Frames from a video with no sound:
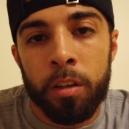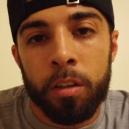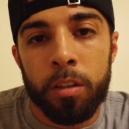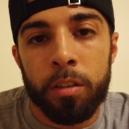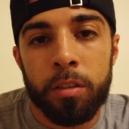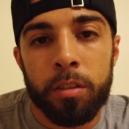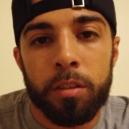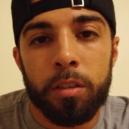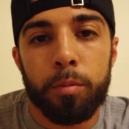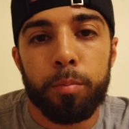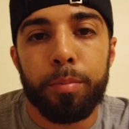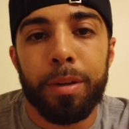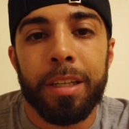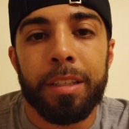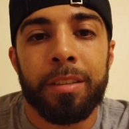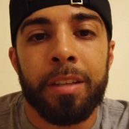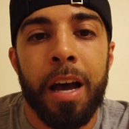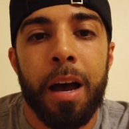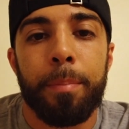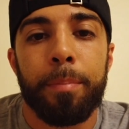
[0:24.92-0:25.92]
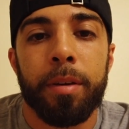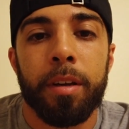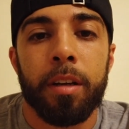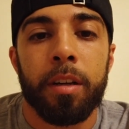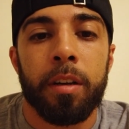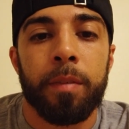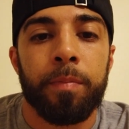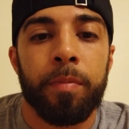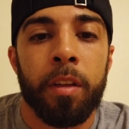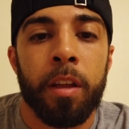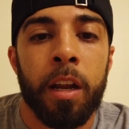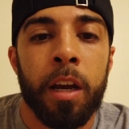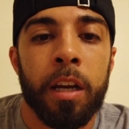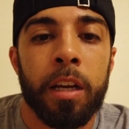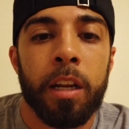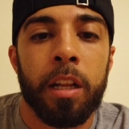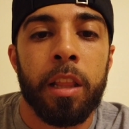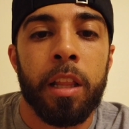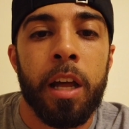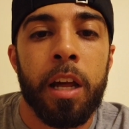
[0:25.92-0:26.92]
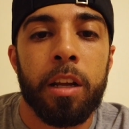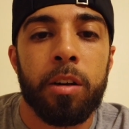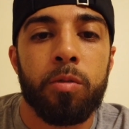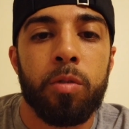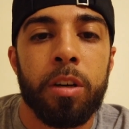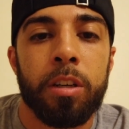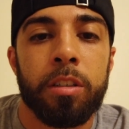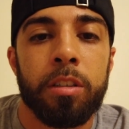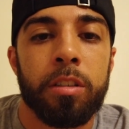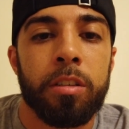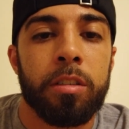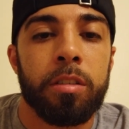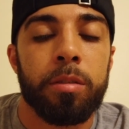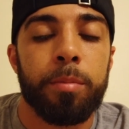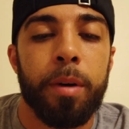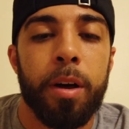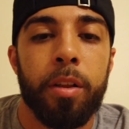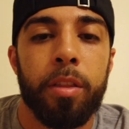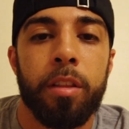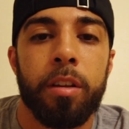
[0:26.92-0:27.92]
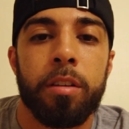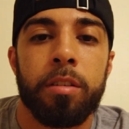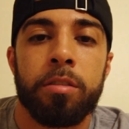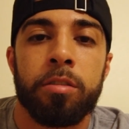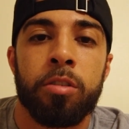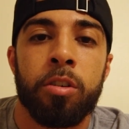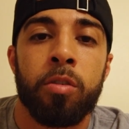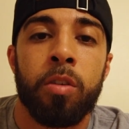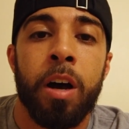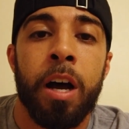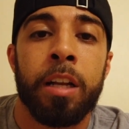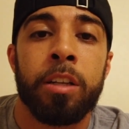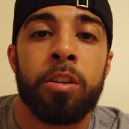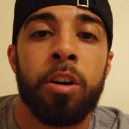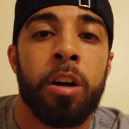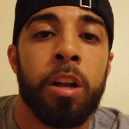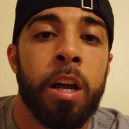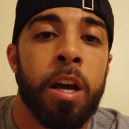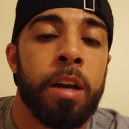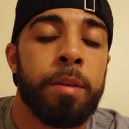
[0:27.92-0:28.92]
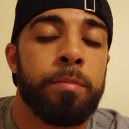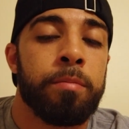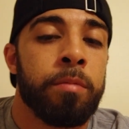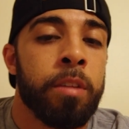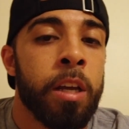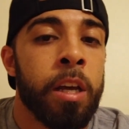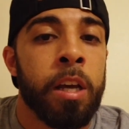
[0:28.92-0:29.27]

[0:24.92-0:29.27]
this is a big topic, and I get a lot of questions about this, so I thought I'd